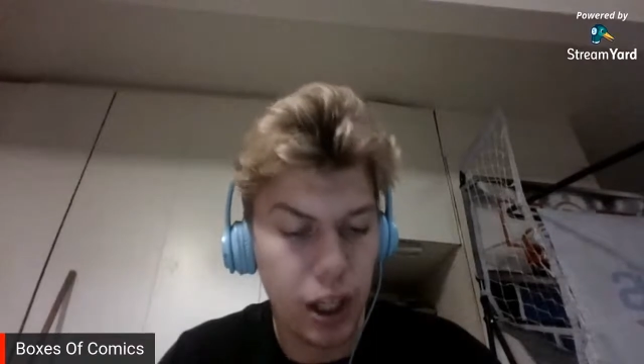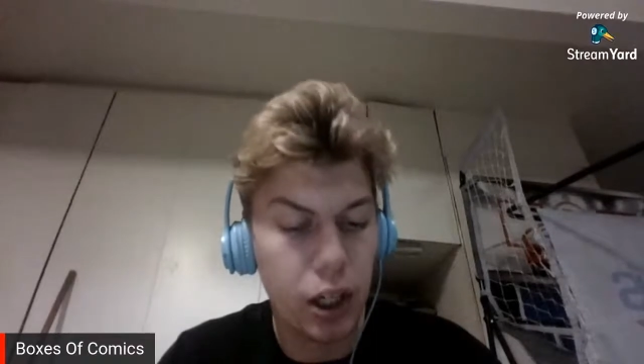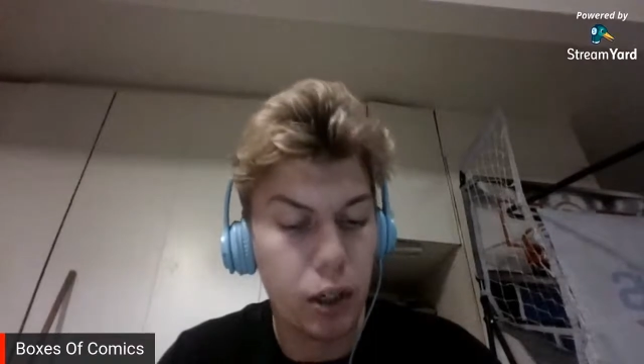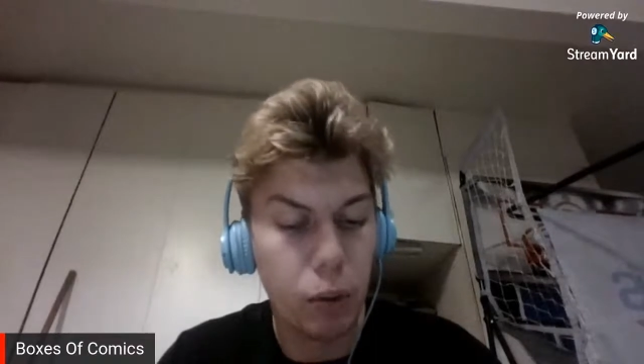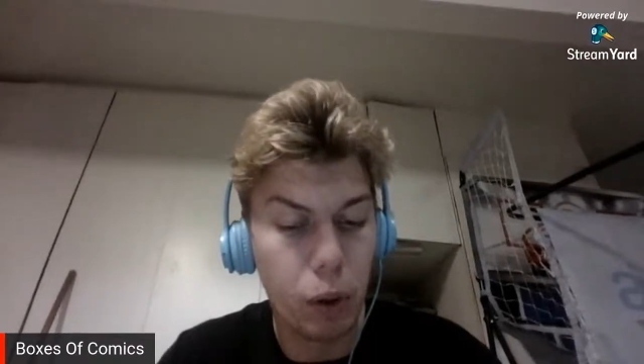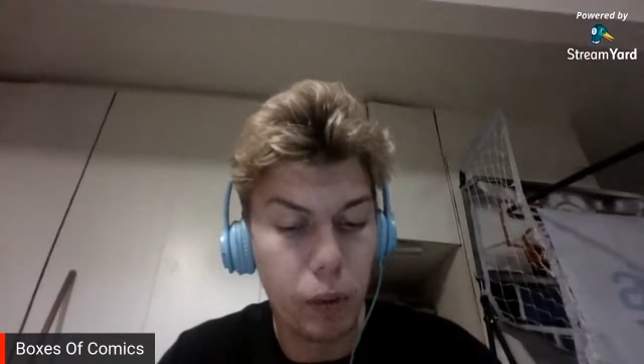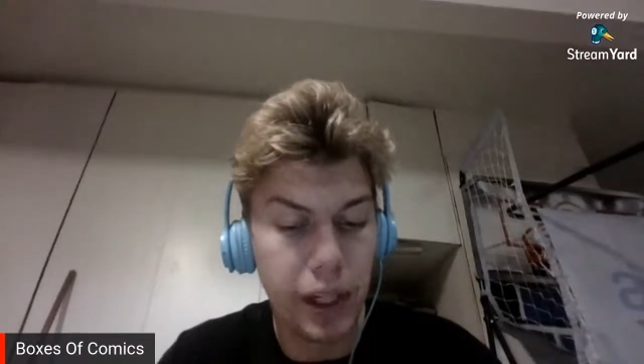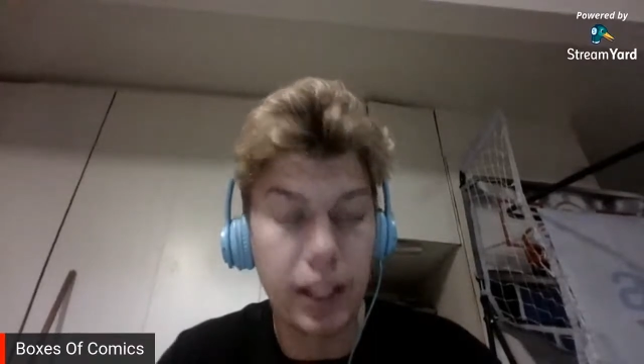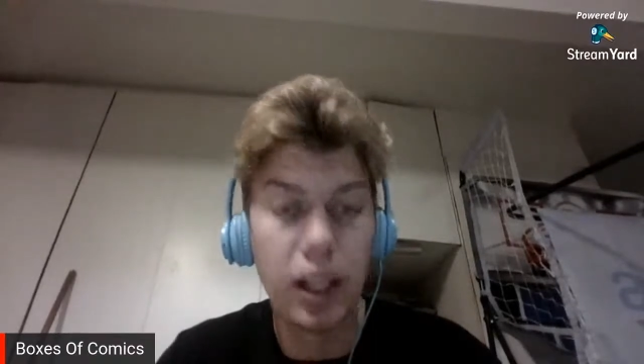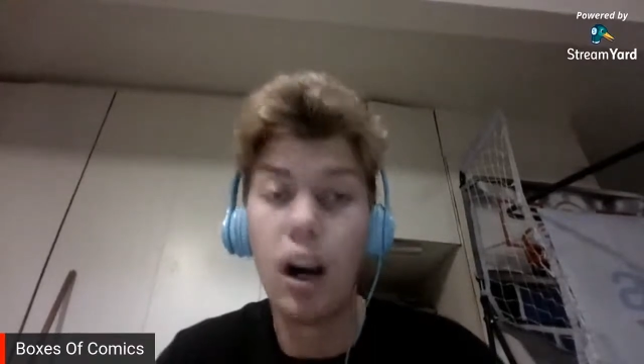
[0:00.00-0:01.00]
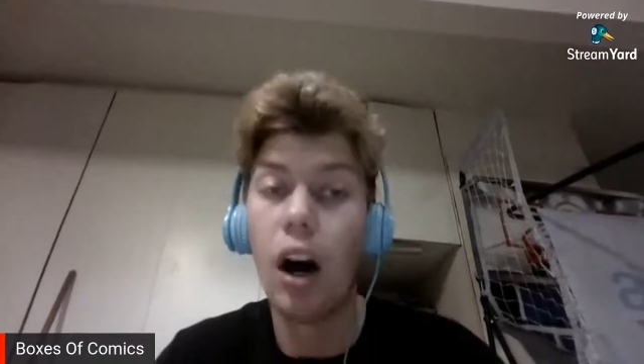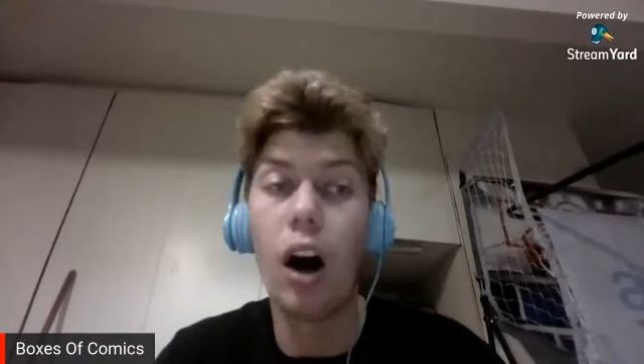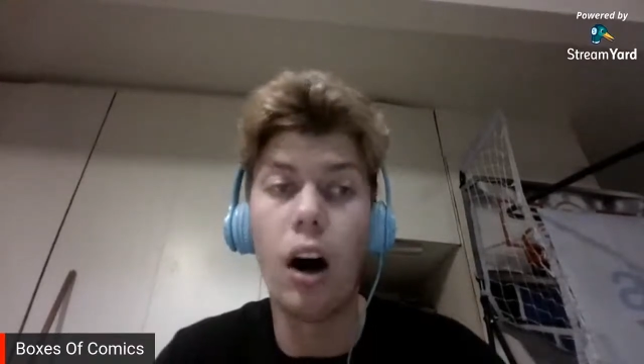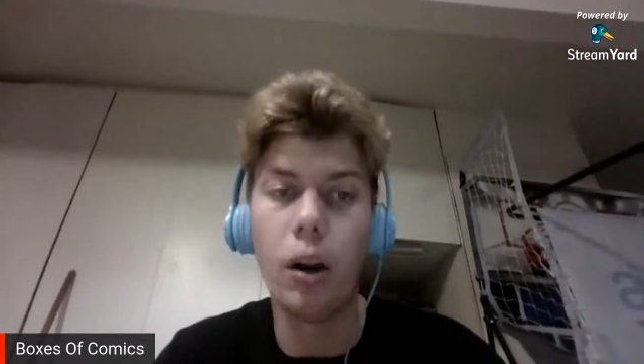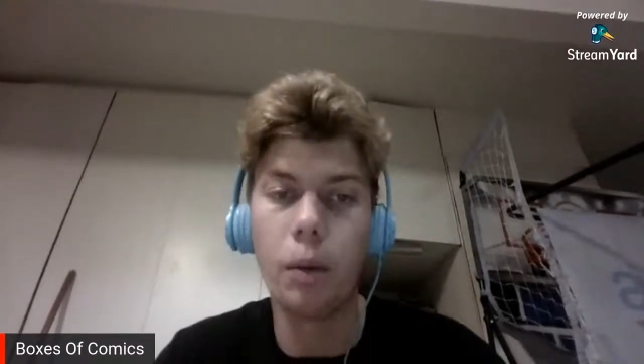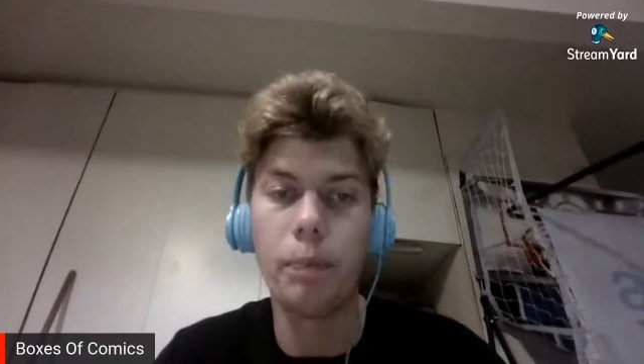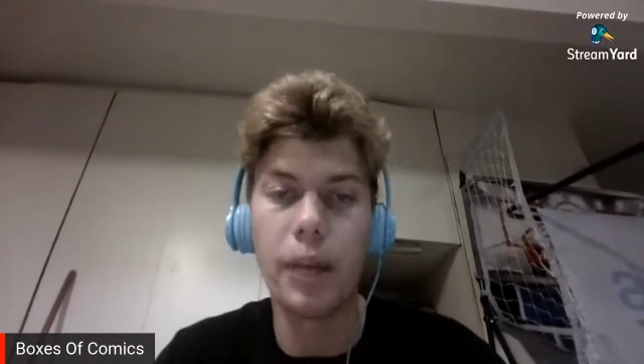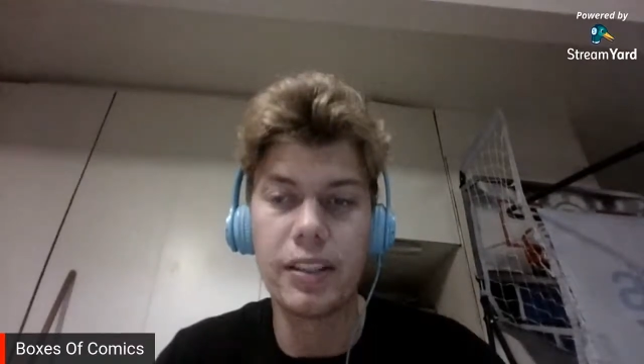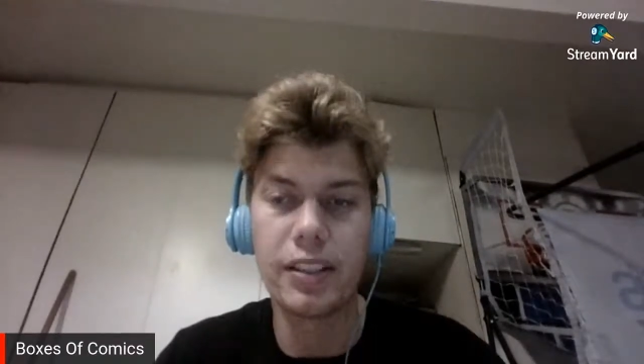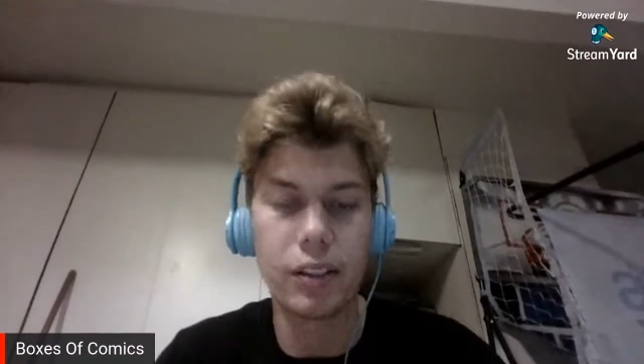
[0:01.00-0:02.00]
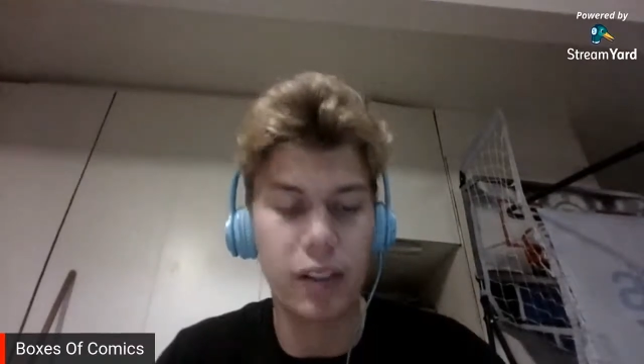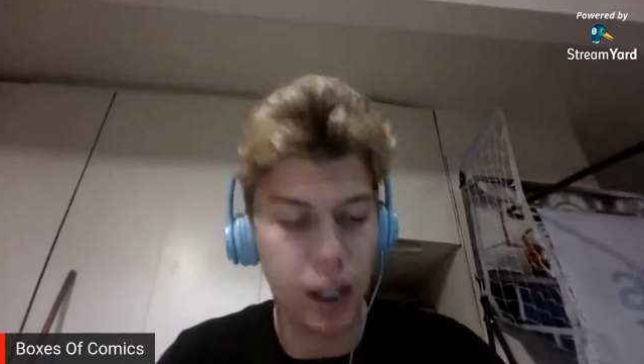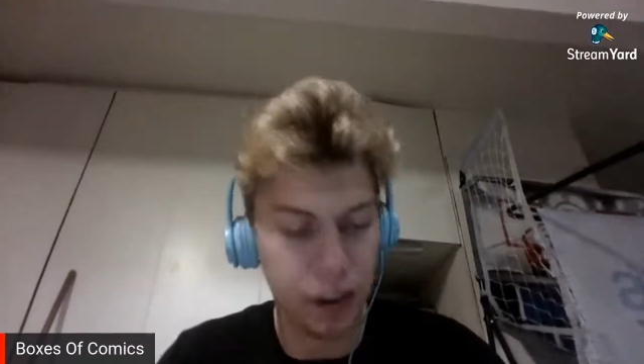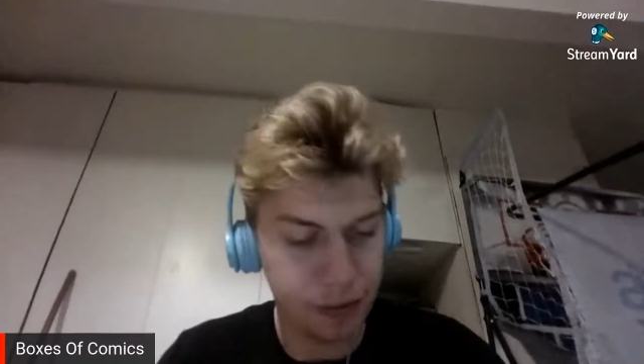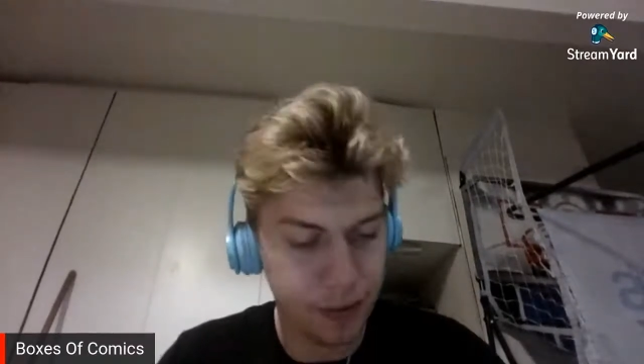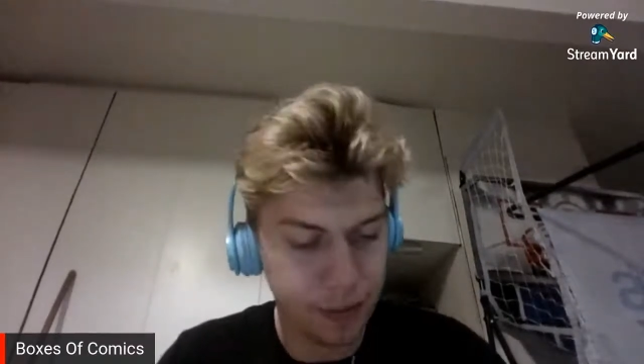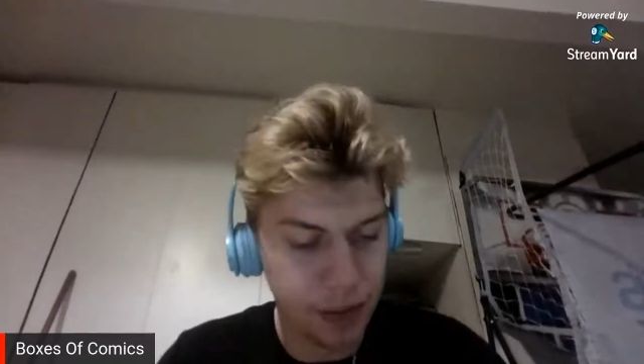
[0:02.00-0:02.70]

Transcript: Who will win? All bets are off.